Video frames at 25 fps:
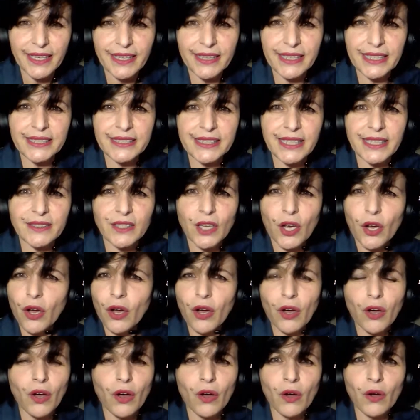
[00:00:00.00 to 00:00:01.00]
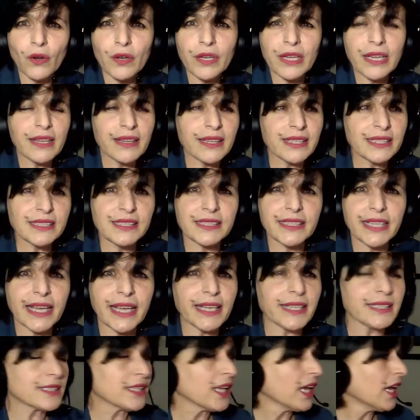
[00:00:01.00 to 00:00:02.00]
They said, oh, in these
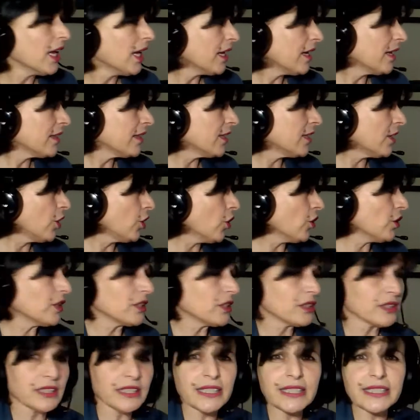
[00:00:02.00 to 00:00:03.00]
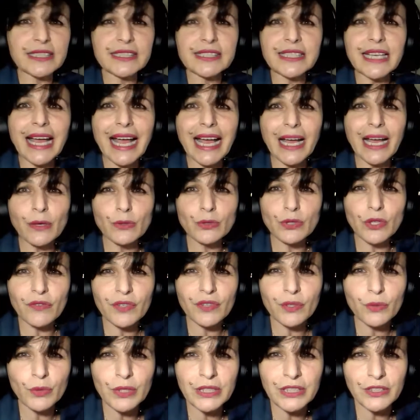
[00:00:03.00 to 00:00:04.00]
days, the loyalty is out of
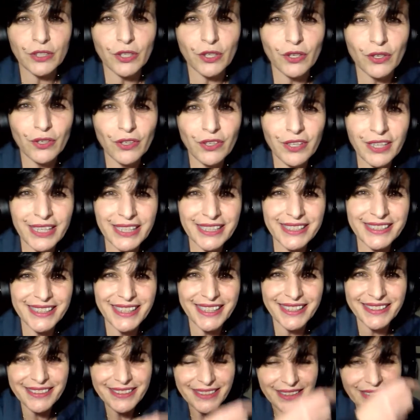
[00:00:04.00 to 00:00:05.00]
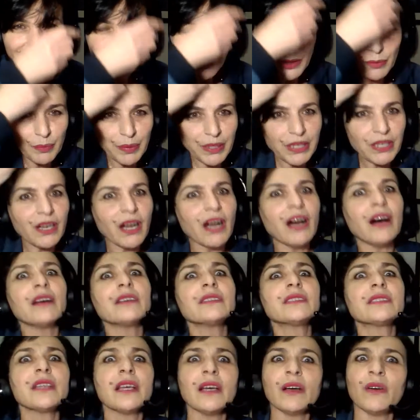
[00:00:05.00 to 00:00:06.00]
the window, they said,
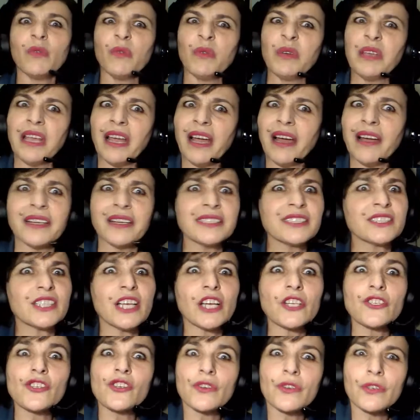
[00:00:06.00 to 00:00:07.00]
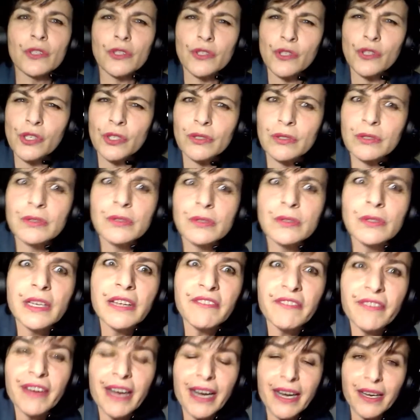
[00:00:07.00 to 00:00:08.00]
because we are in such a rigid
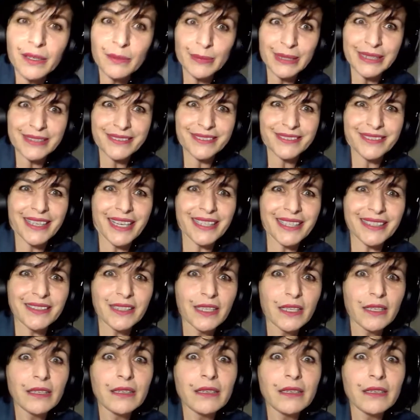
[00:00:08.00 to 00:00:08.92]
environment, right?